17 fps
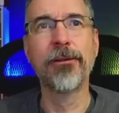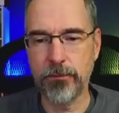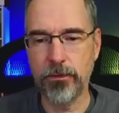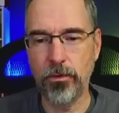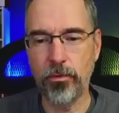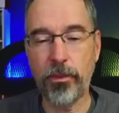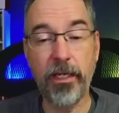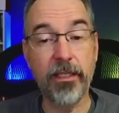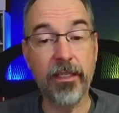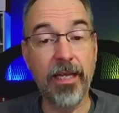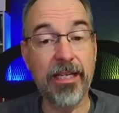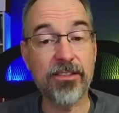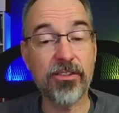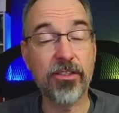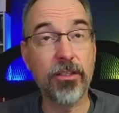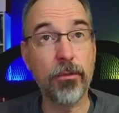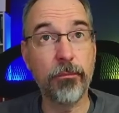Okay,
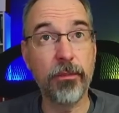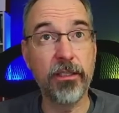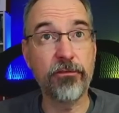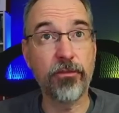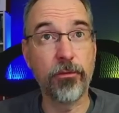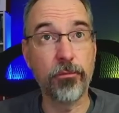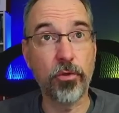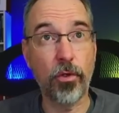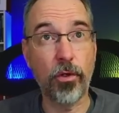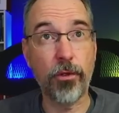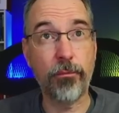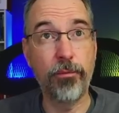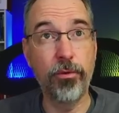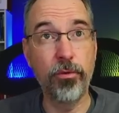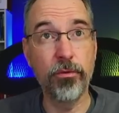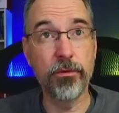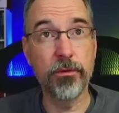last little bit from Darth
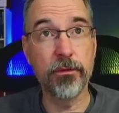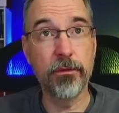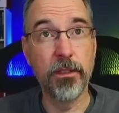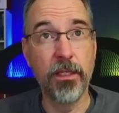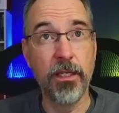Putin.